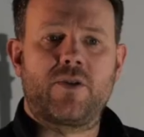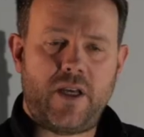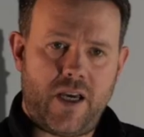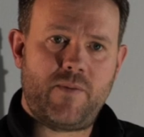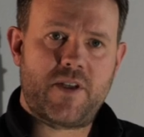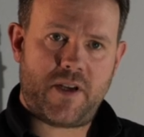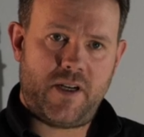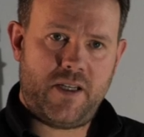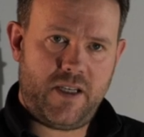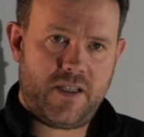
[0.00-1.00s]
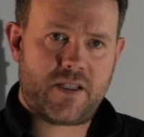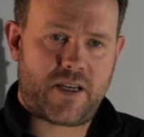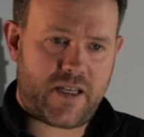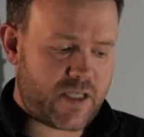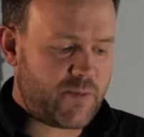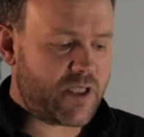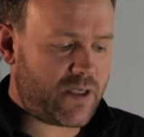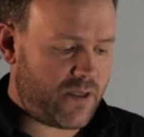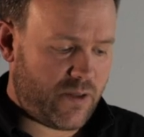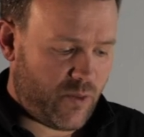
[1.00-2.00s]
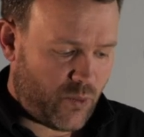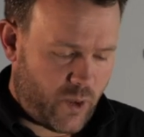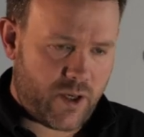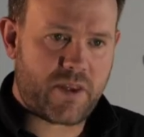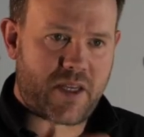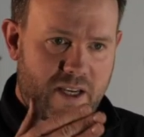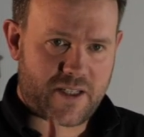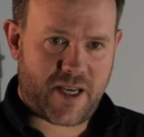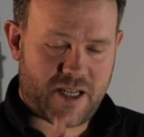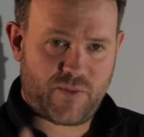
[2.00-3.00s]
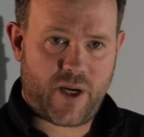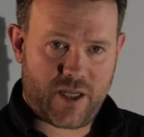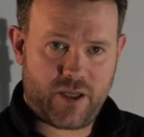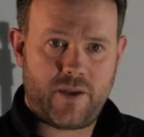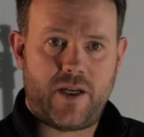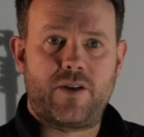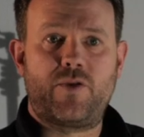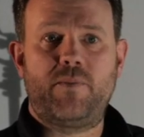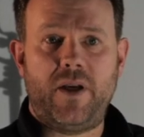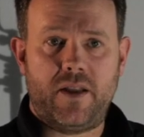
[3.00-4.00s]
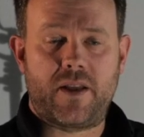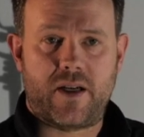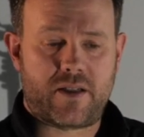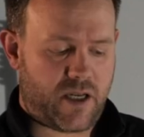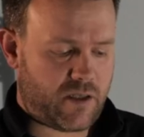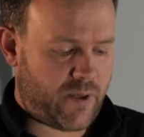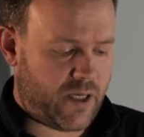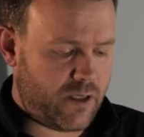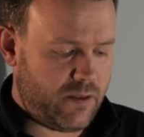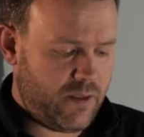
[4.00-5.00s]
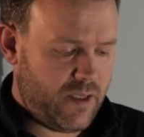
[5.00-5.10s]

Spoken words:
today with LEDs, customers want the exact value and repeat the exact value.